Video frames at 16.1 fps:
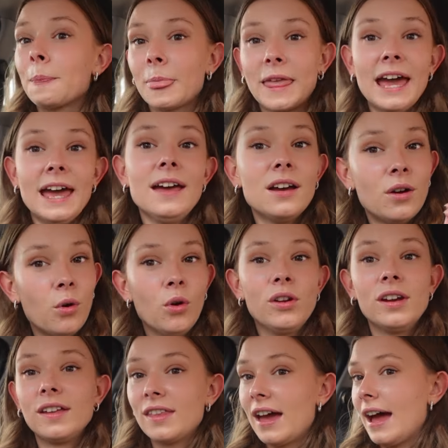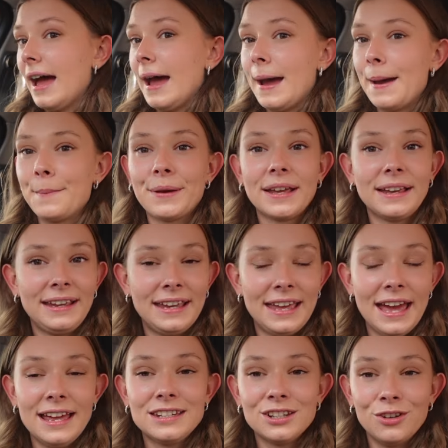get on that app,
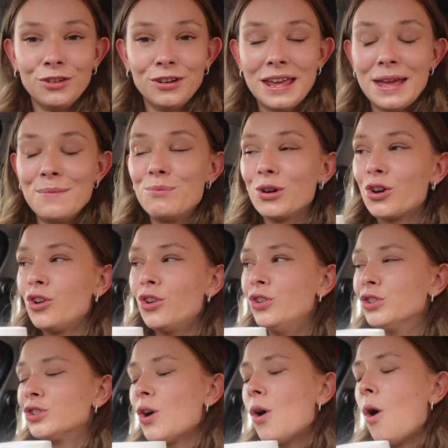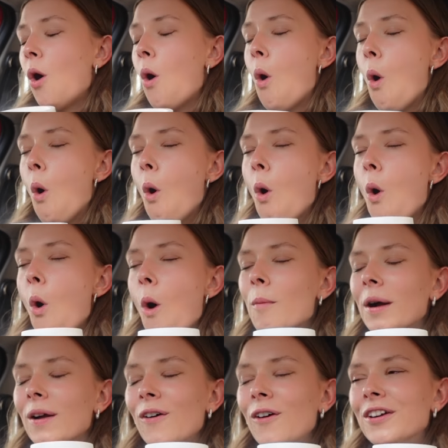get on it, because, oh
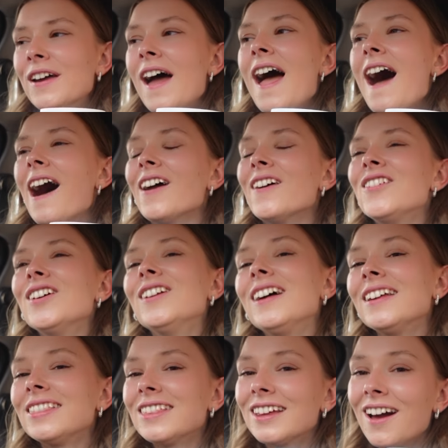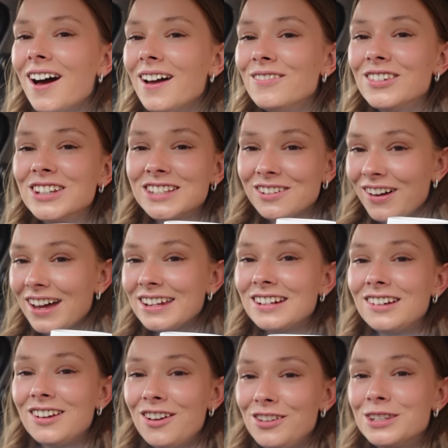my god, I feel like the guy must have had
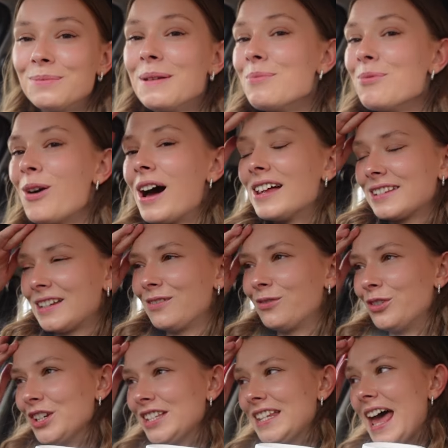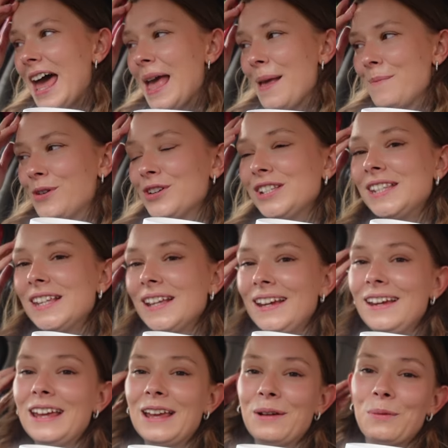loads of people asking for it today, because
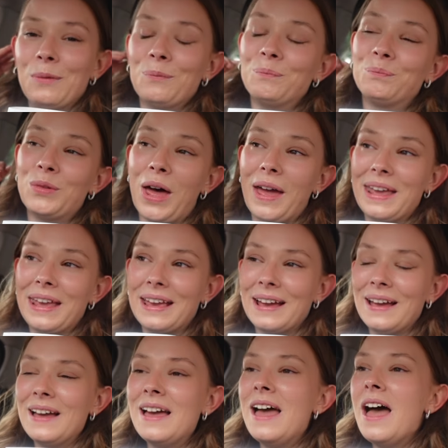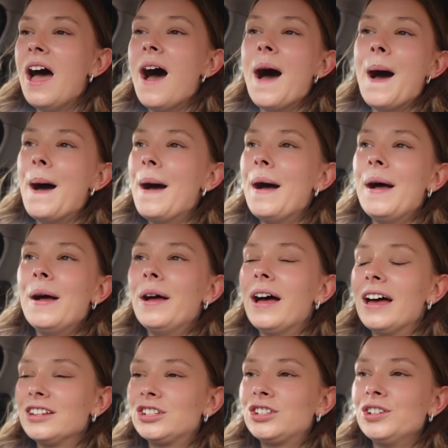he, like,
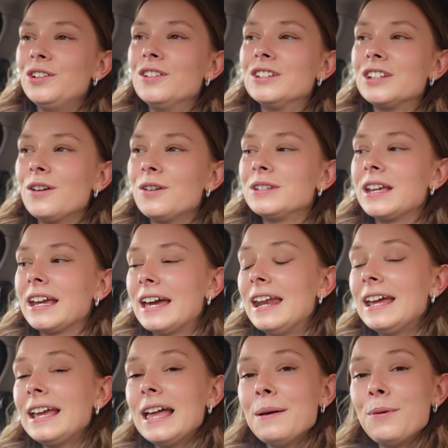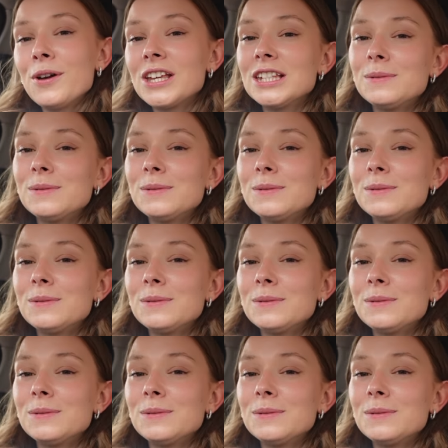as soon as I was like, can I get a pumpkin